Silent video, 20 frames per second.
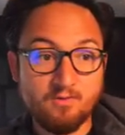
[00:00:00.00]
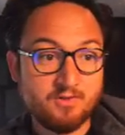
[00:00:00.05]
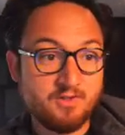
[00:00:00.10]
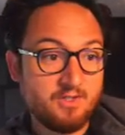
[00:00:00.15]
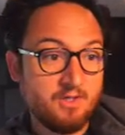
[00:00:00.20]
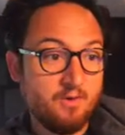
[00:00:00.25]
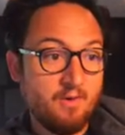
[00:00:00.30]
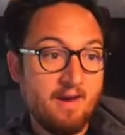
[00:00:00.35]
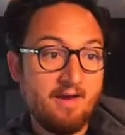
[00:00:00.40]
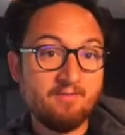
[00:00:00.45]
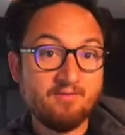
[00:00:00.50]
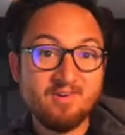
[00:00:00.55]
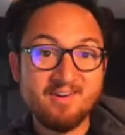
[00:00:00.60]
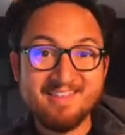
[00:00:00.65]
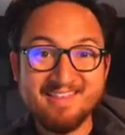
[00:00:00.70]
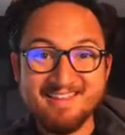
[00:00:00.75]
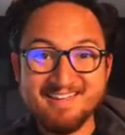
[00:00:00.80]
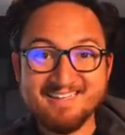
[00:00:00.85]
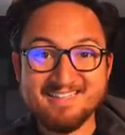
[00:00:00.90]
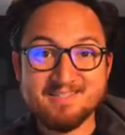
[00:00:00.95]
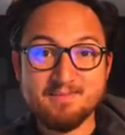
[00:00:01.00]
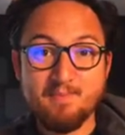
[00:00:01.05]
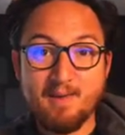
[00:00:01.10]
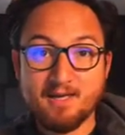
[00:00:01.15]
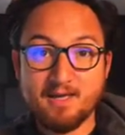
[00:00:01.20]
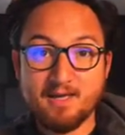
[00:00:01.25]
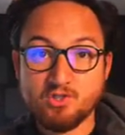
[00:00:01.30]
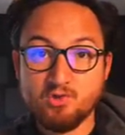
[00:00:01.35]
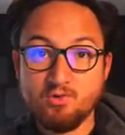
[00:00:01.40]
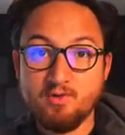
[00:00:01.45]
So everything is
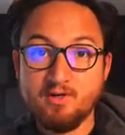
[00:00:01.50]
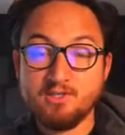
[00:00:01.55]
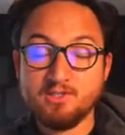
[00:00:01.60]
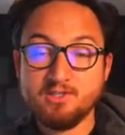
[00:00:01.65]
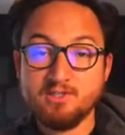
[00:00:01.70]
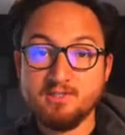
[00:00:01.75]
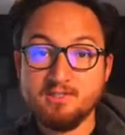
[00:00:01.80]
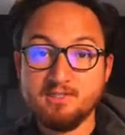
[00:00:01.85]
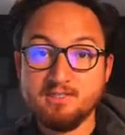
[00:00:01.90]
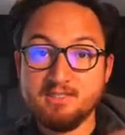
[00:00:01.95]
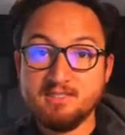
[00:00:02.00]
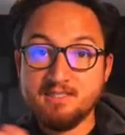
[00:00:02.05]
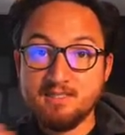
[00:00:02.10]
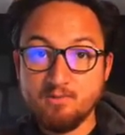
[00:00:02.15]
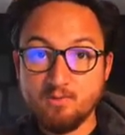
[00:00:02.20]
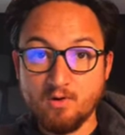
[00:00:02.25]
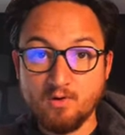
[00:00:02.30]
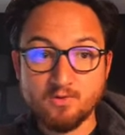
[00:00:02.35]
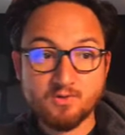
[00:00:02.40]
max duration 0.